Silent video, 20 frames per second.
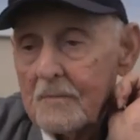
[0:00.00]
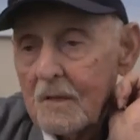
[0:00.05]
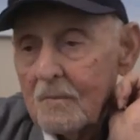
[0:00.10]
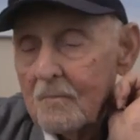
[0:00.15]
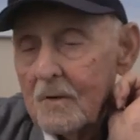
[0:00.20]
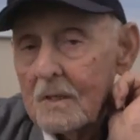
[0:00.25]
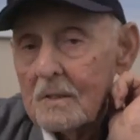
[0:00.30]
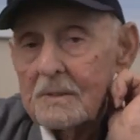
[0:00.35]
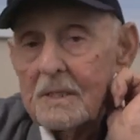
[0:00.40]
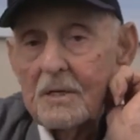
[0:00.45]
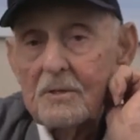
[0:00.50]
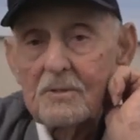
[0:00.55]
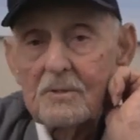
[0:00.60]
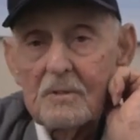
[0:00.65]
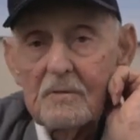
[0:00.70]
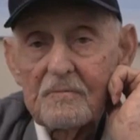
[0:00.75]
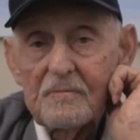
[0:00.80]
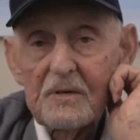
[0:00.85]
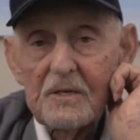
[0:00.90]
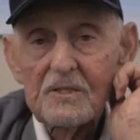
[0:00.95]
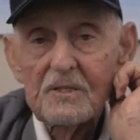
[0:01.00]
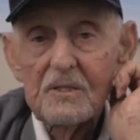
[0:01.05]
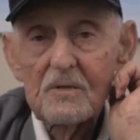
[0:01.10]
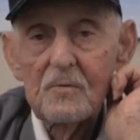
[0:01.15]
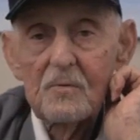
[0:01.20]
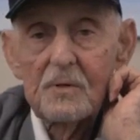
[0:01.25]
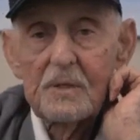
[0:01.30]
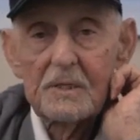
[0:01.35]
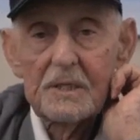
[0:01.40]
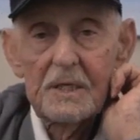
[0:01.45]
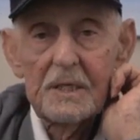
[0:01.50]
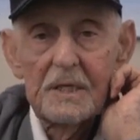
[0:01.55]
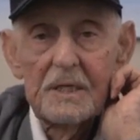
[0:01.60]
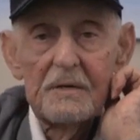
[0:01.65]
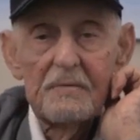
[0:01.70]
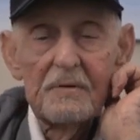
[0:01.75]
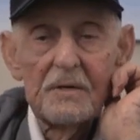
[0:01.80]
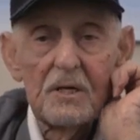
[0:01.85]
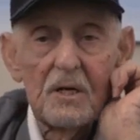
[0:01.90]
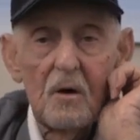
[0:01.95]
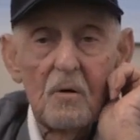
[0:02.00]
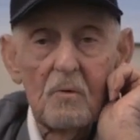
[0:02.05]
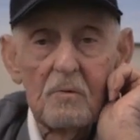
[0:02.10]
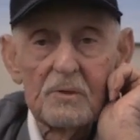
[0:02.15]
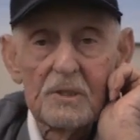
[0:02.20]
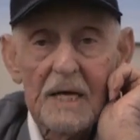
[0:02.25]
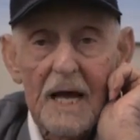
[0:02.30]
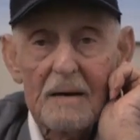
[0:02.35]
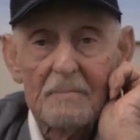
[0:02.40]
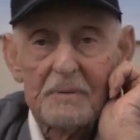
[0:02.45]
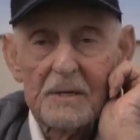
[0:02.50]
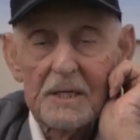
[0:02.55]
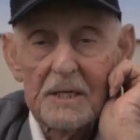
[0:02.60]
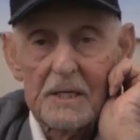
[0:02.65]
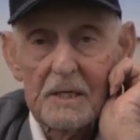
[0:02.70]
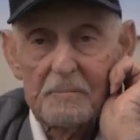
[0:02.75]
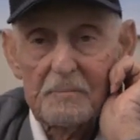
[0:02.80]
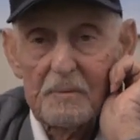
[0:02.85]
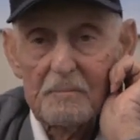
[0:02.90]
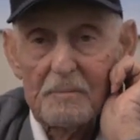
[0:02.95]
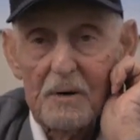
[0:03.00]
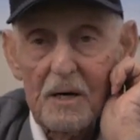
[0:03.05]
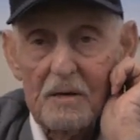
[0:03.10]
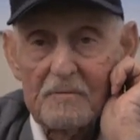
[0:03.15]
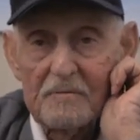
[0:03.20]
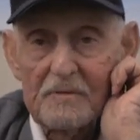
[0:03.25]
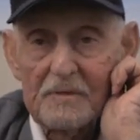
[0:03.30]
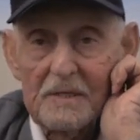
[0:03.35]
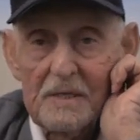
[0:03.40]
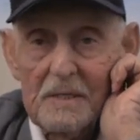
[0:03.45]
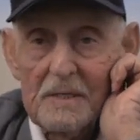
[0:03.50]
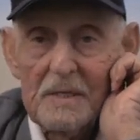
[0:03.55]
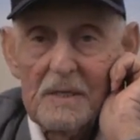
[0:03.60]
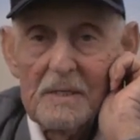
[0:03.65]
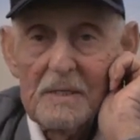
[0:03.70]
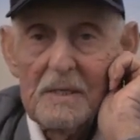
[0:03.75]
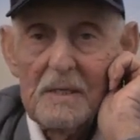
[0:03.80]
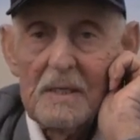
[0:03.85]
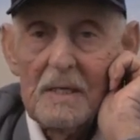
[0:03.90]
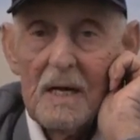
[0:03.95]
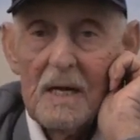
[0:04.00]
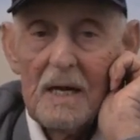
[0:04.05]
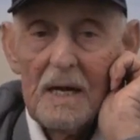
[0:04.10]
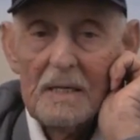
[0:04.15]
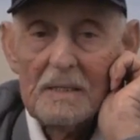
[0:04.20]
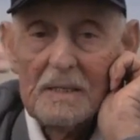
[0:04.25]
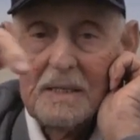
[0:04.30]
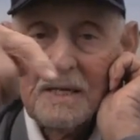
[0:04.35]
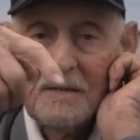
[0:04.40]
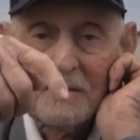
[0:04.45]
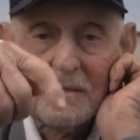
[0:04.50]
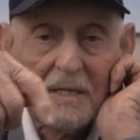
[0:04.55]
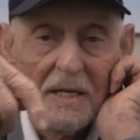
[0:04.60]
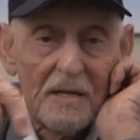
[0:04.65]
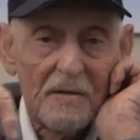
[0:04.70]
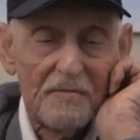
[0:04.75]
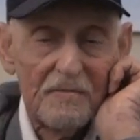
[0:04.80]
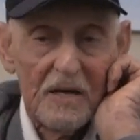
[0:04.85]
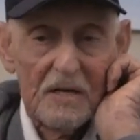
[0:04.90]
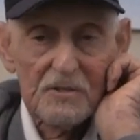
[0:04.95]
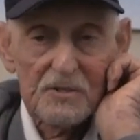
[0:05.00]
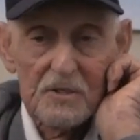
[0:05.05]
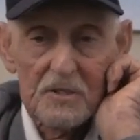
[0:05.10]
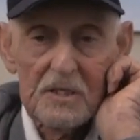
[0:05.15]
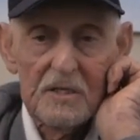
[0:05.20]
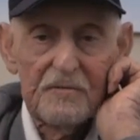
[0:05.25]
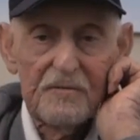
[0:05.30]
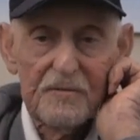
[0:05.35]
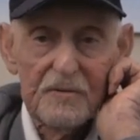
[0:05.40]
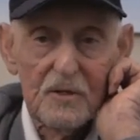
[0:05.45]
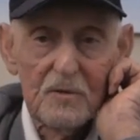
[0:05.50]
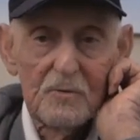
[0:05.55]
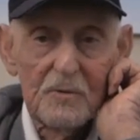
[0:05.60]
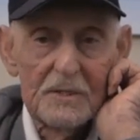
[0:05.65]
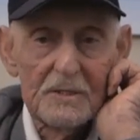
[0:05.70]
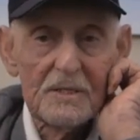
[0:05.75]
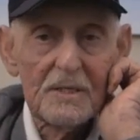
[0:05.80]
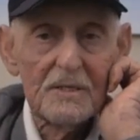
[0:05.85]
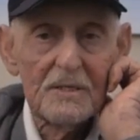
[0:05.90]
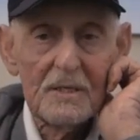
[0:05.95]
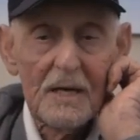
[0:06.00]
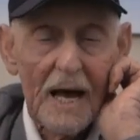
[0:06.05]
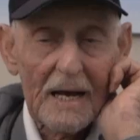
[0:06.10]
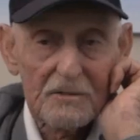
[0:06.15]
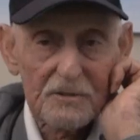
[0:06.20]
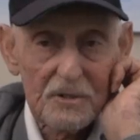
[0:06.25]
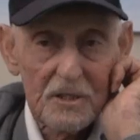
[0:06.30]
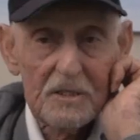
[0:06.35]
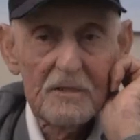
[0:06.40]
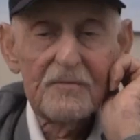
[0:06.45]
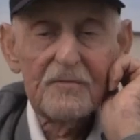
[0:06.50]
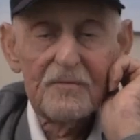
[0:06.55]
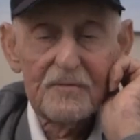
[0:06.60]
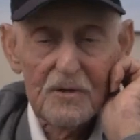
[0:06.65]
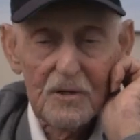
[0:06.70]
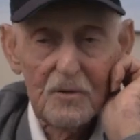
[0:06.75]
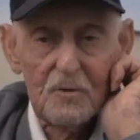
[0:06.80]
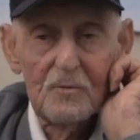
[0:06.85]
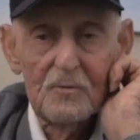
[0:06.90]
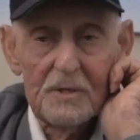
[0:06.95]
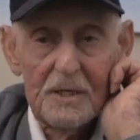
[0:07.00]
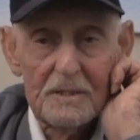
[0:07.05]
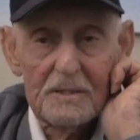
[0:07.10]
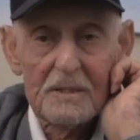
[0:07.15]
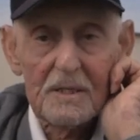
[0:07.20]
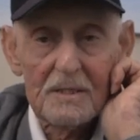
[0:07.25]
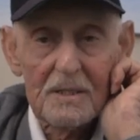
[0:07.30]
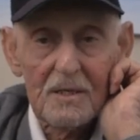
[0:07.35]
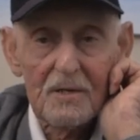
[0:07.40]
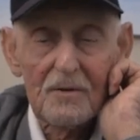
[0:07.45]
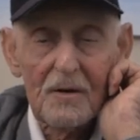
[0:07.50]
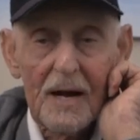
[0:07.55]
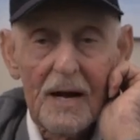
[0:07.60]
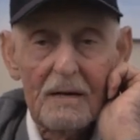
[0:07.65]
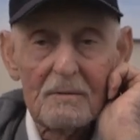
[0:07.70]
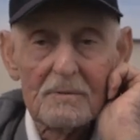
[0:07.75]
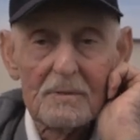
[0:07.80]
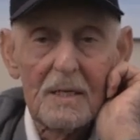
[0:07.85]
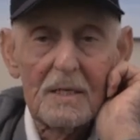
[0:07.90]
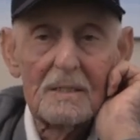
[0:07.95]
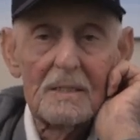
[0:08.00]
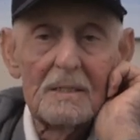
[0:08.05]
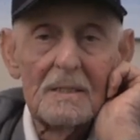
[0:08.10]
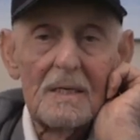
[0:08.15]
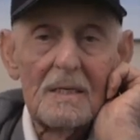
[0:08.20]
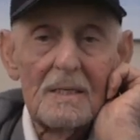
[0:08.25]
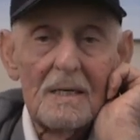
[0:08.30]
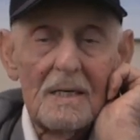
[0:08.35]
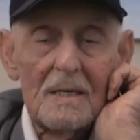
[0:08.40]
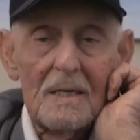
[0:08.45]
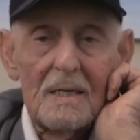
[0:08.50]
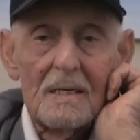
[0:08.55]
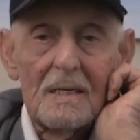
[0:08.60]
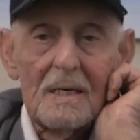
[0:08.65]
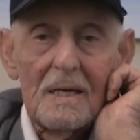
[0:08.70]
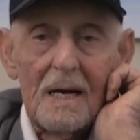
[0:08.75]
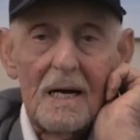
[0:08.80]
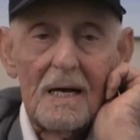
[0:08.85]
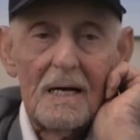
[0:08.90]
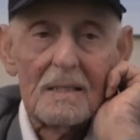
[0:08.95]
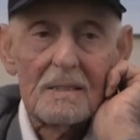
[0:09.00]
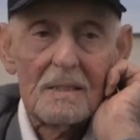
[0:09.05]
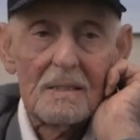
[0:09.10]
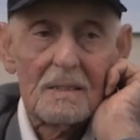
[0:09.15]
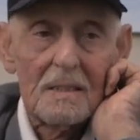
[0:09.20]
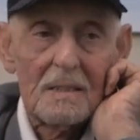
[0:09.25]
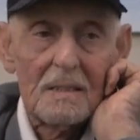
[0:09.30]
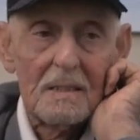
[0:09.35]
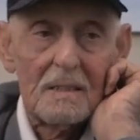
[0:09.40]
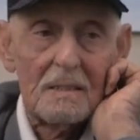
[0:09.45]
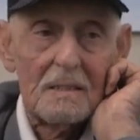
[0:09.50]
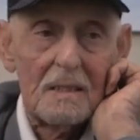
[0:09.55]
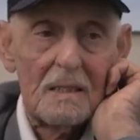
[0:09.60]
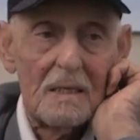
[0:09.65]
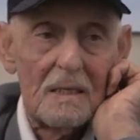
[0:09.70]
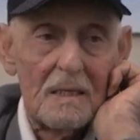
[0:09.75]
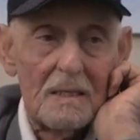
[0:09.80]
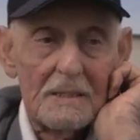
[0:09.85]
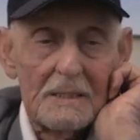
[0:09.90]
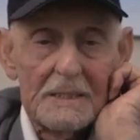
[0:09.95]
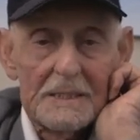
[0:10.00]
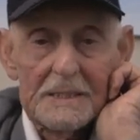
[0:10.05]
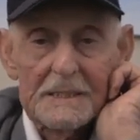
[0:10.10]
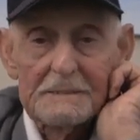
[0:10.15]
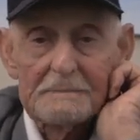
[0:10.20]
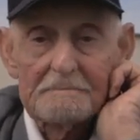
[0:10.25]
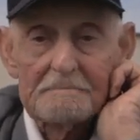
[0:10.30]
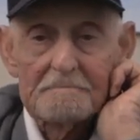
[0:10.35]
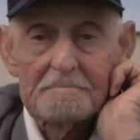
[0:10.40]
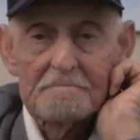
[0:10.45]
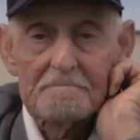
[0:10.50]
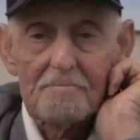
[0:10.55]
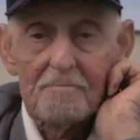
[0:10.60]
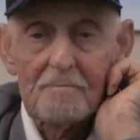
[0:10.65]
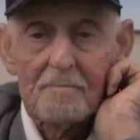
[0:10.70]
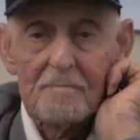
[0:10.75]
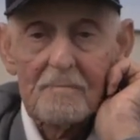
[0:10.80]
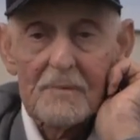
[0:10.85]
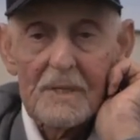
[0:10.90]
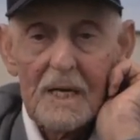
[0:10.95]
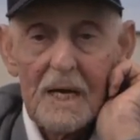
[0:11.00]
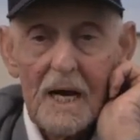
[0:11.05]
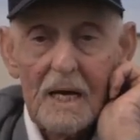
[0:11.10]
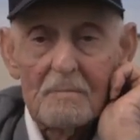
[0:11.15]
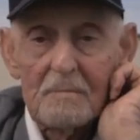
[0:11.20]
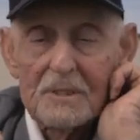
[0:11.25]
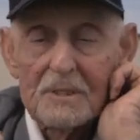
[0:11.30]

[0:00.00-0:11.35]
Well, they couldn't fix the wheel. They didn't even know what was happening up above. And they, they eventually flew into the, actually flew into the ground. And uh, mm. I